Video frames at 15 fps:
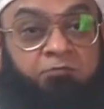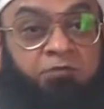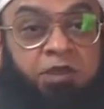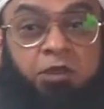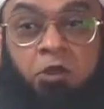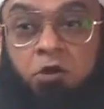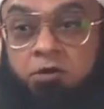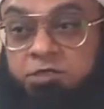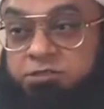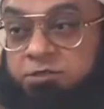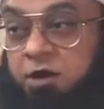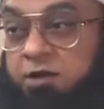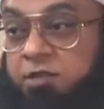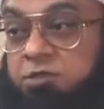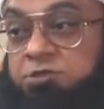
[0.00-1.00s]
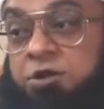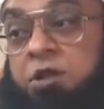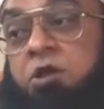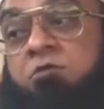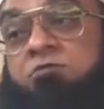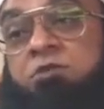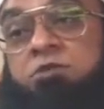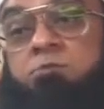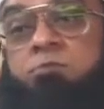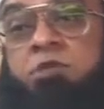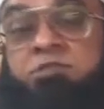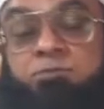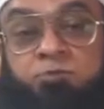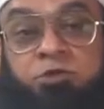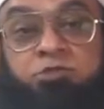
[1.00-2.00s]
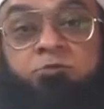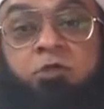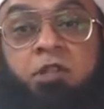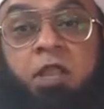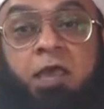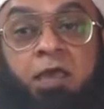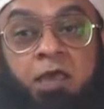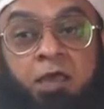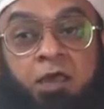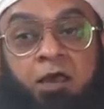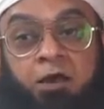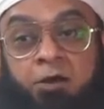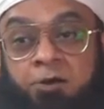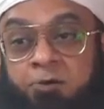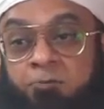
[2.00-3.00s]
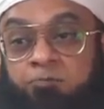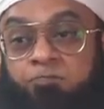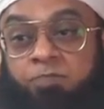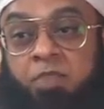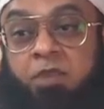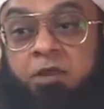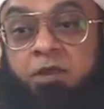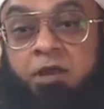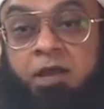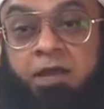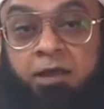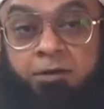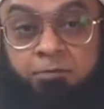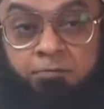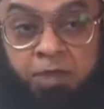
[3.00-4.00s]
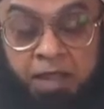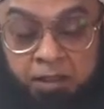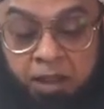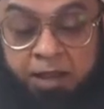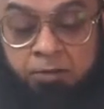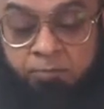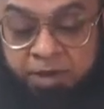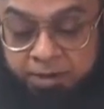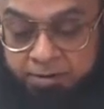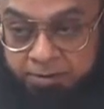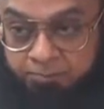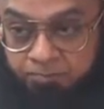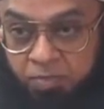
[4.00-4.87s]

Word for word: and we cannot start the journey of spiritual um, uh, enlightenment.